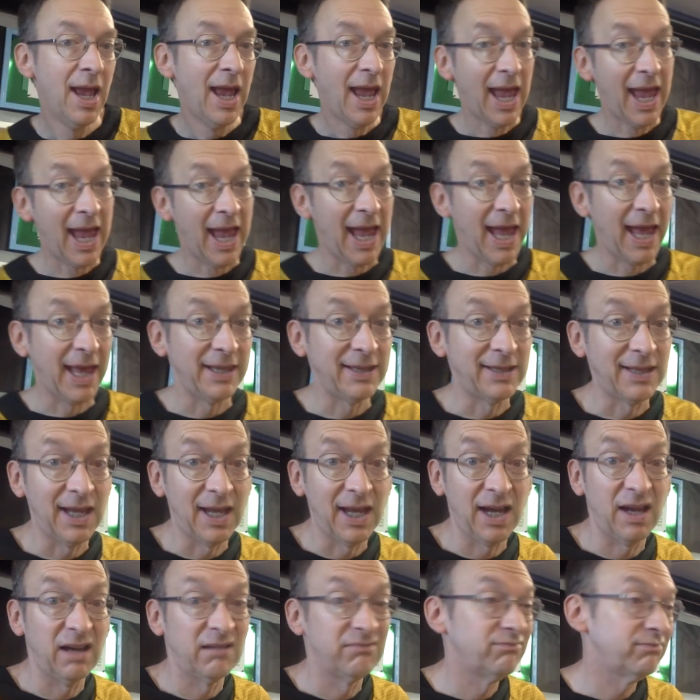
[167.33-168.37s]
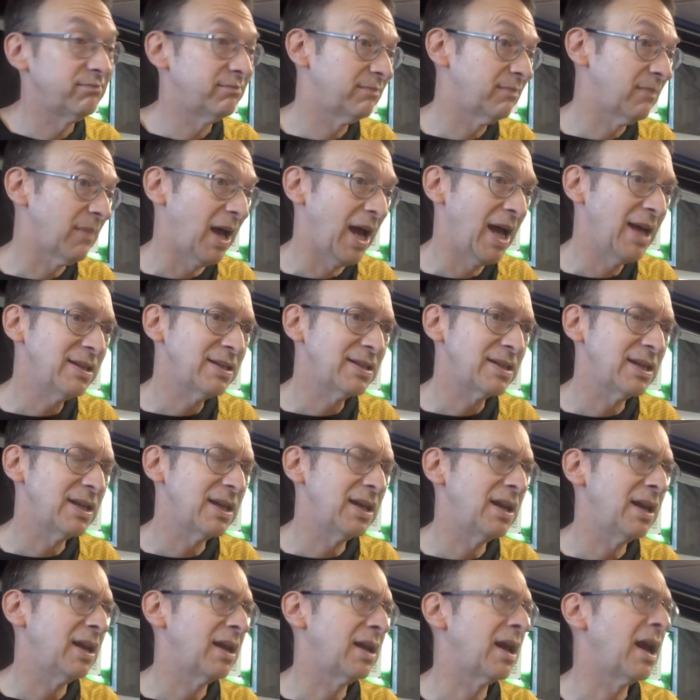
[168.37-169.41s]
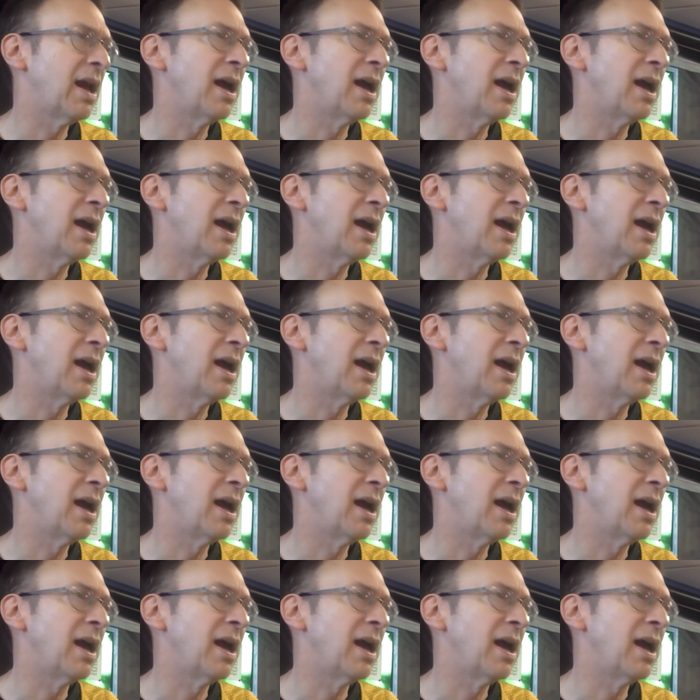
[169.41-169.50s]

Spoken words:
And I see